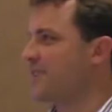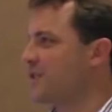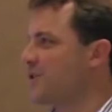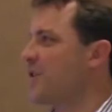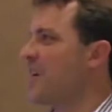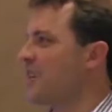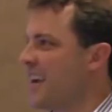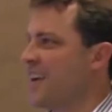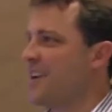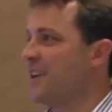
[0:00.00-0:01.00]
So trial and
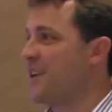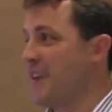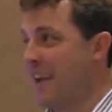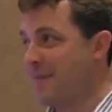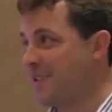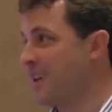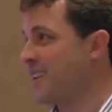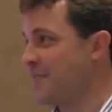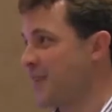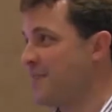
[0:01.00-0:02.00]
error, you know,
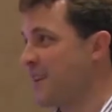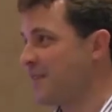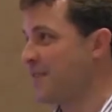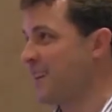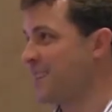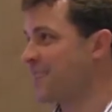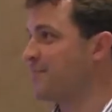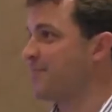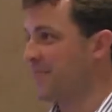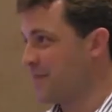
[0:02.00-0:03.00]
Amazon is my best friend.
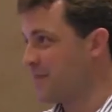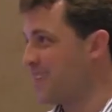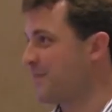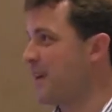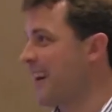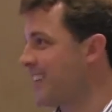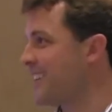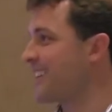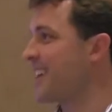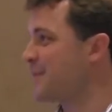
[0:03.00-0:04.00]
You know,
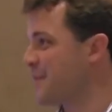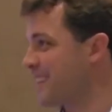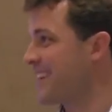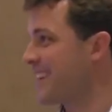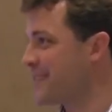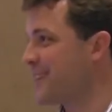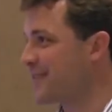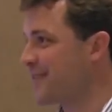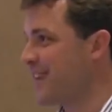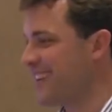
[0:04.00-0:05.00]
BestBuy.com is my second
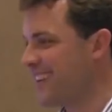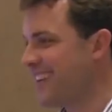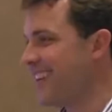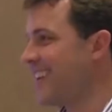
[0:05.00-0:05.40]
best friend.